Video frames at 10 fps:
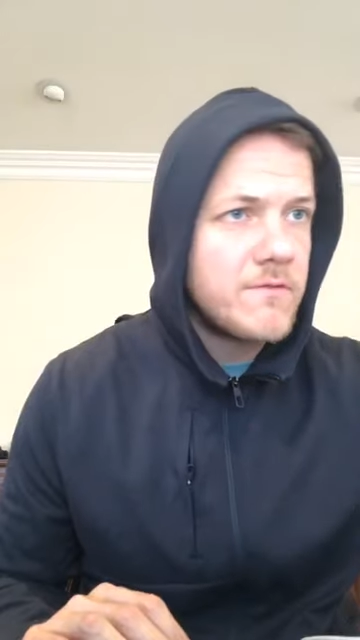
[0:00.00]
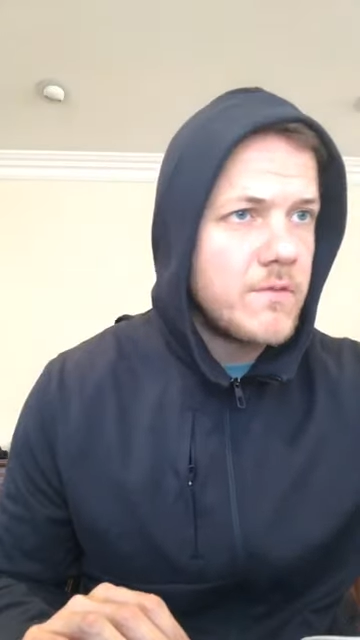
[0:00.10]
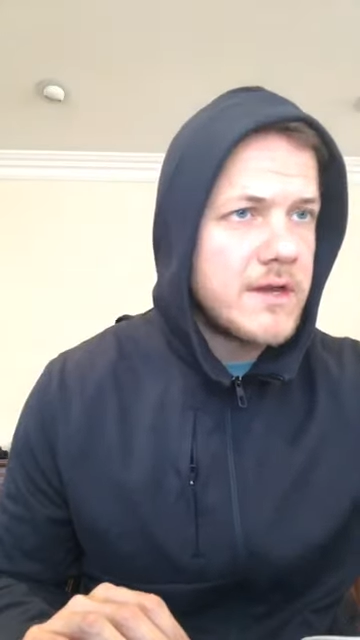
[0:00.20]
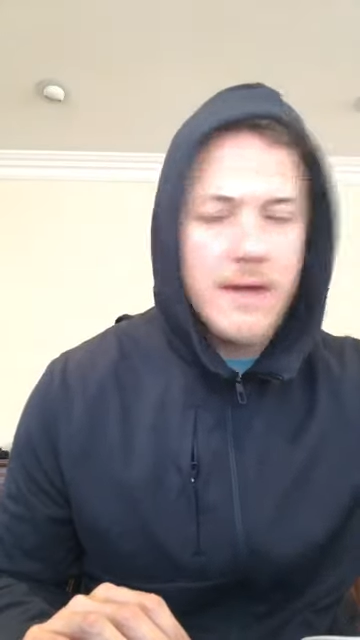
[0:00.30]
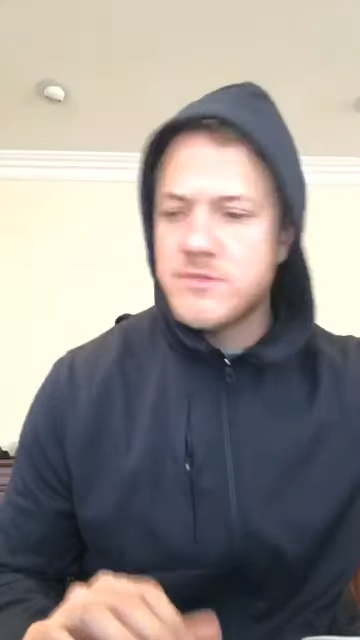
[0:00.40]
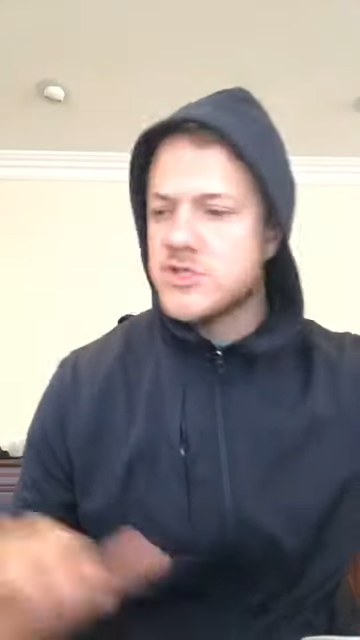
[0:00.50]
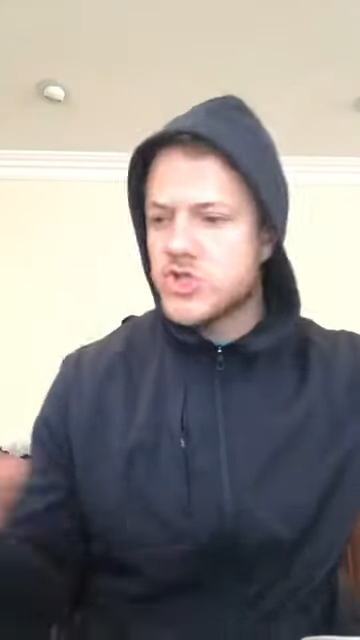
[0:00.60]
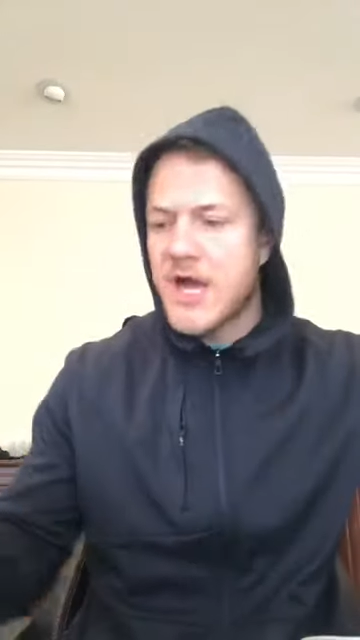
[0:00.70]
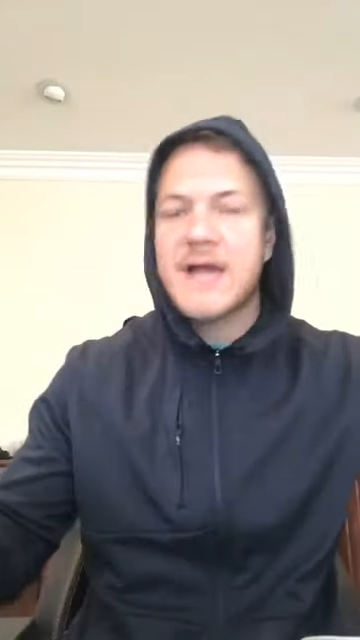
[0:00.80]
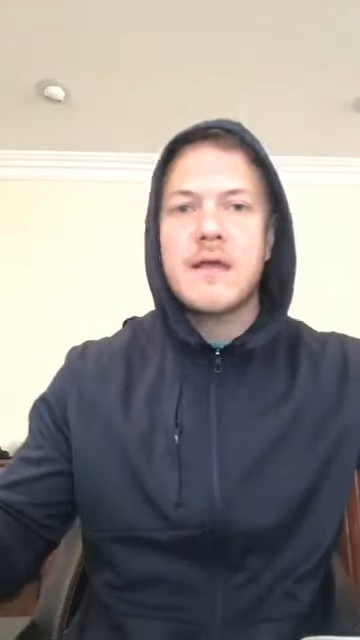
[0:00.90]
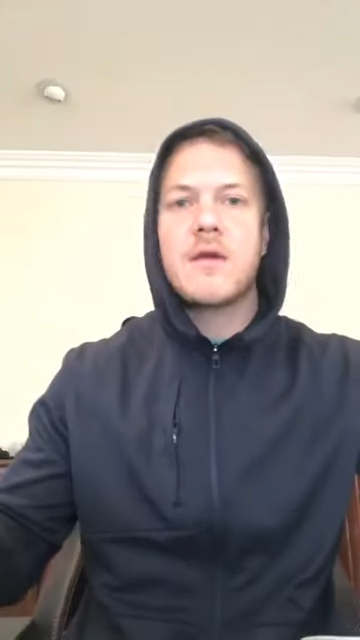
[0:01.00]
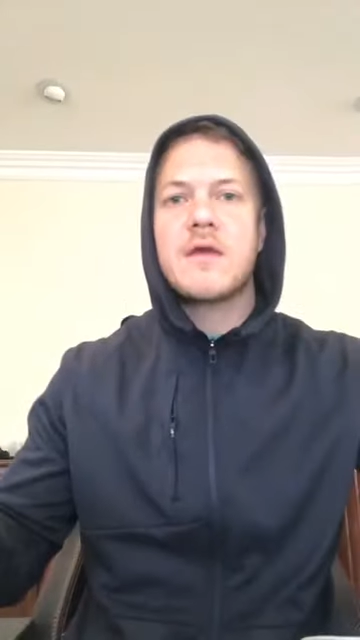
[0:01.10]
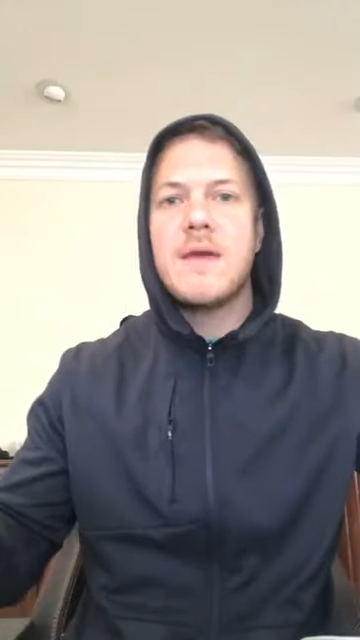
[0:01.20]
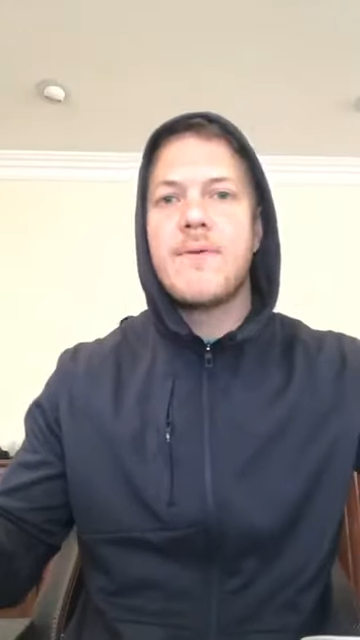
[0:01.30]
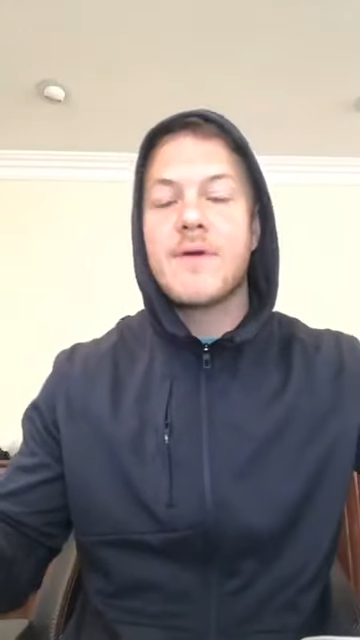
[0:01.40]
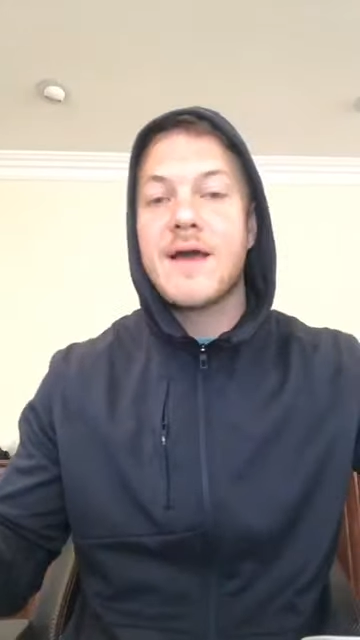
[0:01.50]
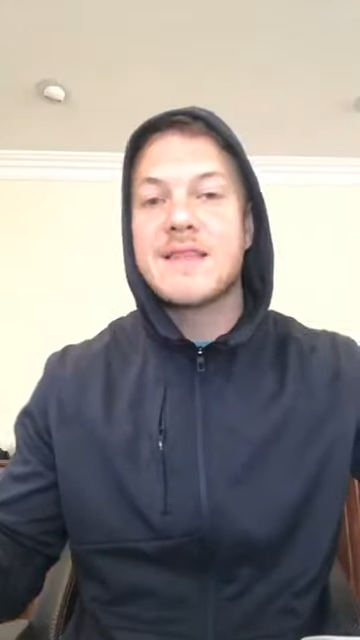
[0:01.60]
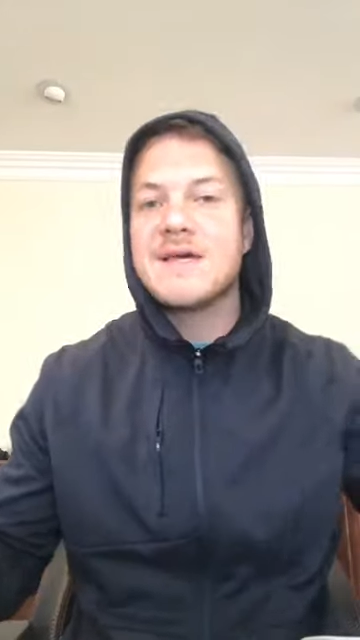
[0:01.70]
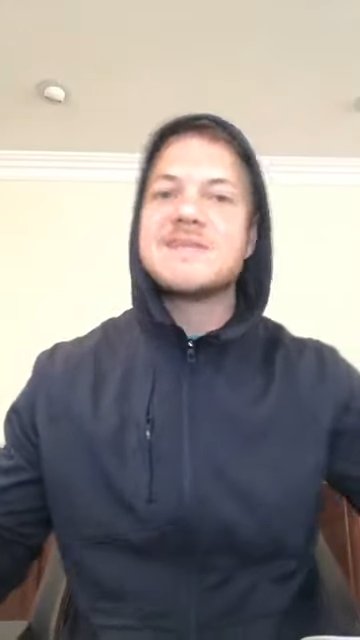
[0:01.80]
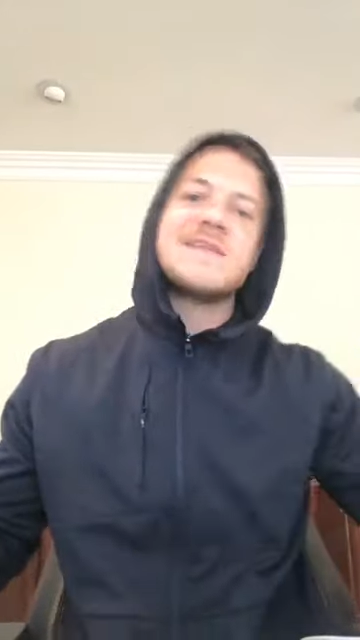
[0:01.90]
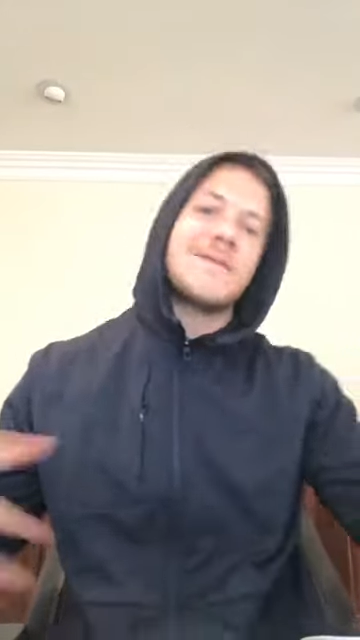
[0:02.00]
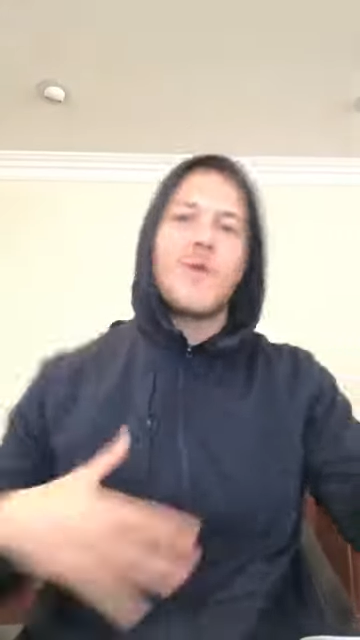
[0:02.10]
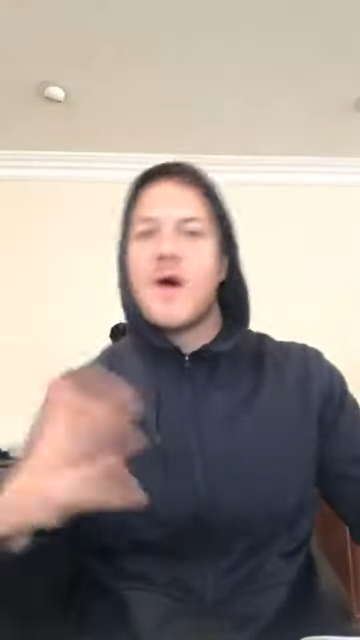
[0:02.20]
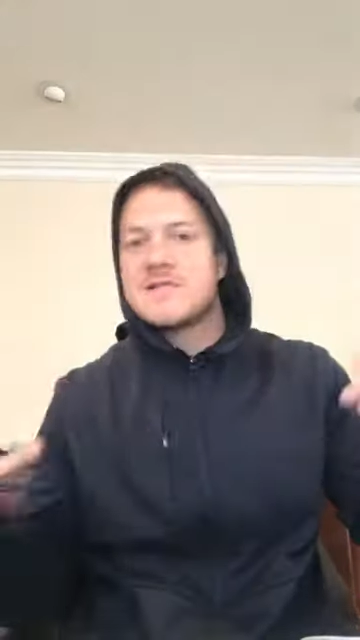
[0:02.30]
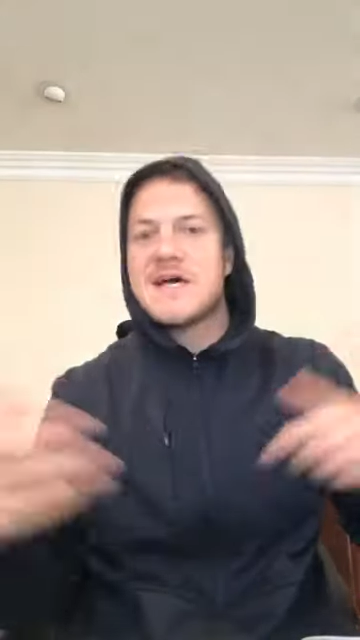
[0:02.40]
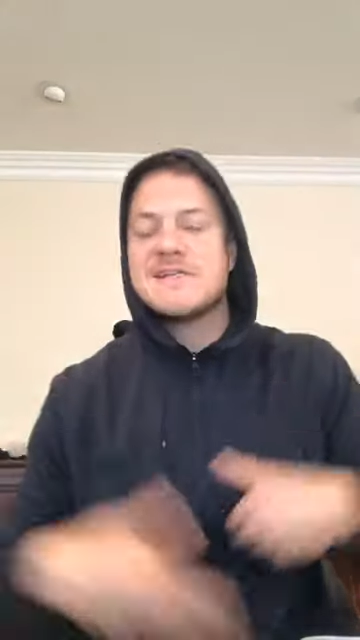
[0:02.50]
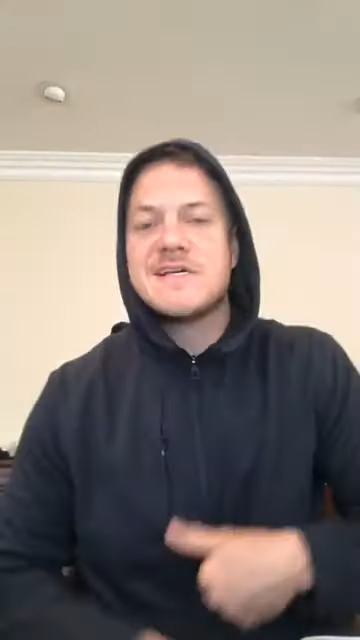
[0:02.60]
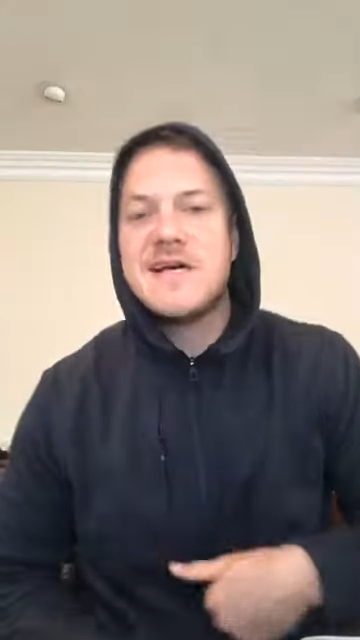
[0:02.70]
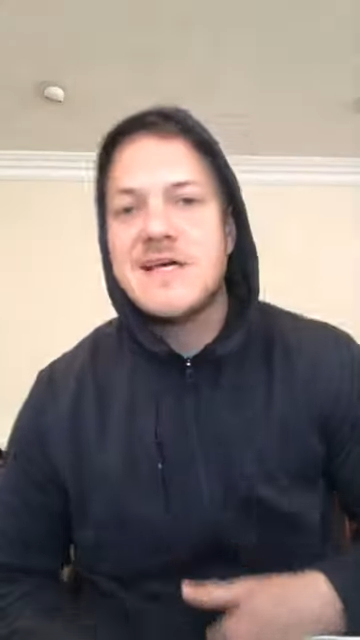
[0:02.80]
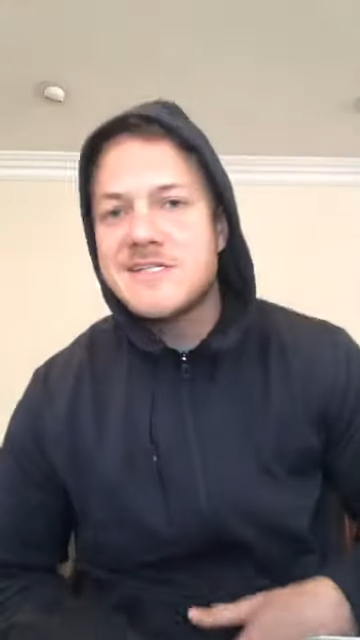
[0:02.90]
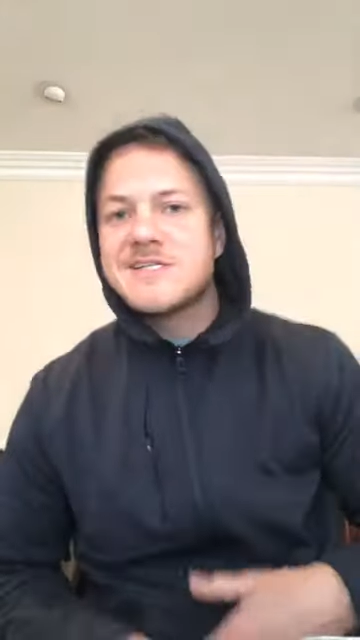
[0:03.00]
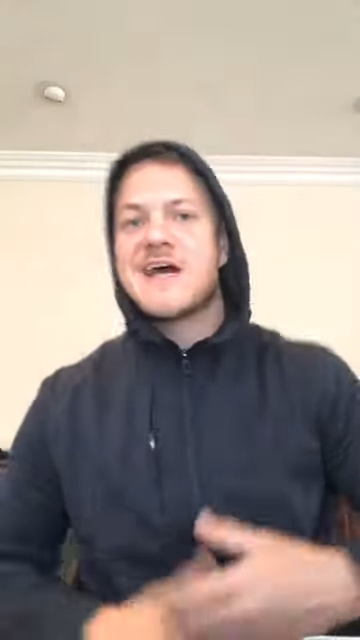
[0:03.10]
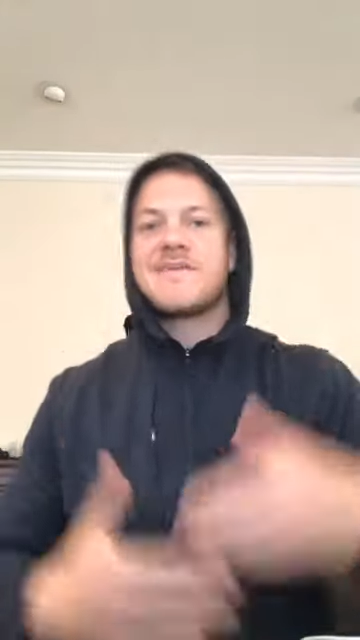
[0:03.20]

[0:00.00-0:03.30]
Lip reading: when I'm just tracking on a keyboard like this and then I'm quantizing it. It's just kind